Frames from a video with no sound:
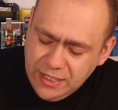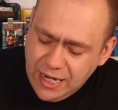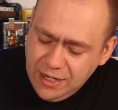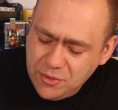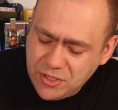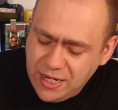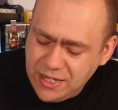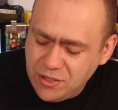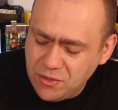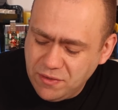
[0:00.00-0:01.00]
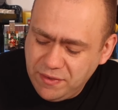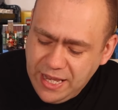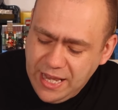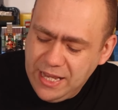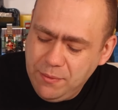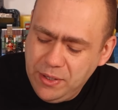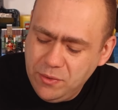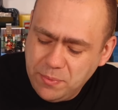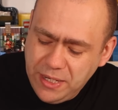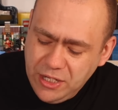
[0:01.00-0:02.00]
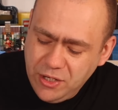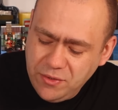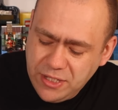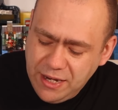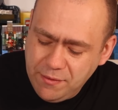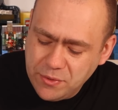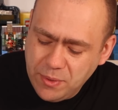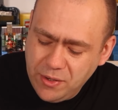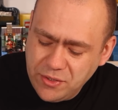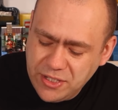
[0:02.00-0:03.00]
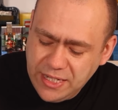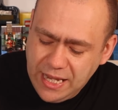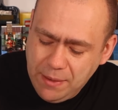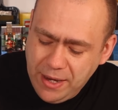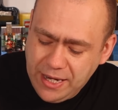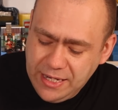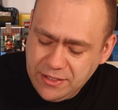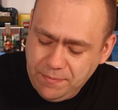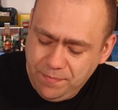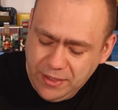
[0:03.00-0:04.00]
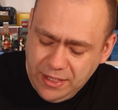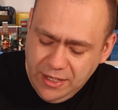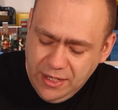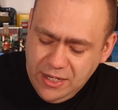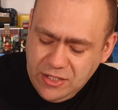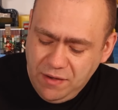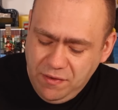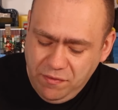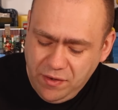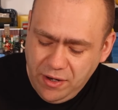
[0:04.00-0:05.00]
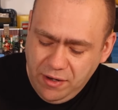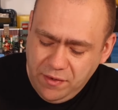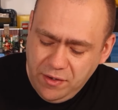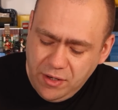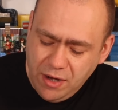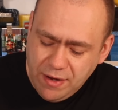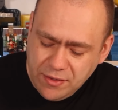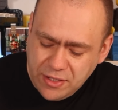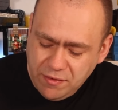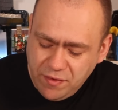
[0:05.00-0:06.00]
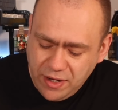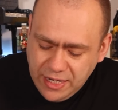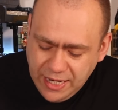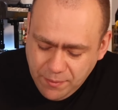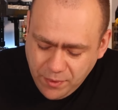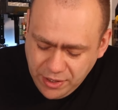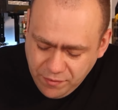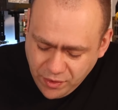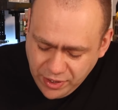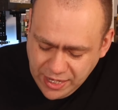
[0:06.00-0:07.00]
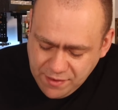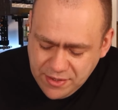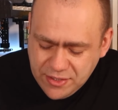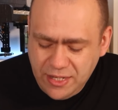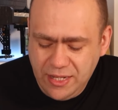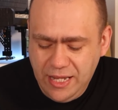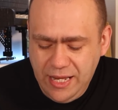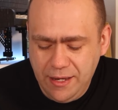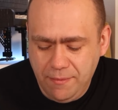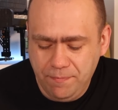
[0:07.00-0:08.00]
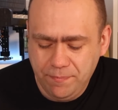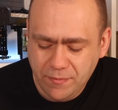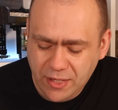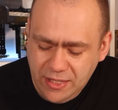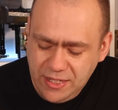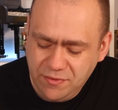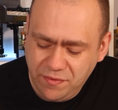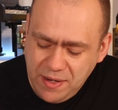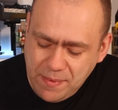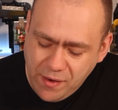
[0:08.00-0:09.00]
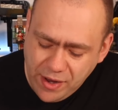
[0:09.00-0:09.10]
And also there's lots of gear wheels being used here as well, just to get the mechanism. So if you go around to the front here, what you've got here is that this female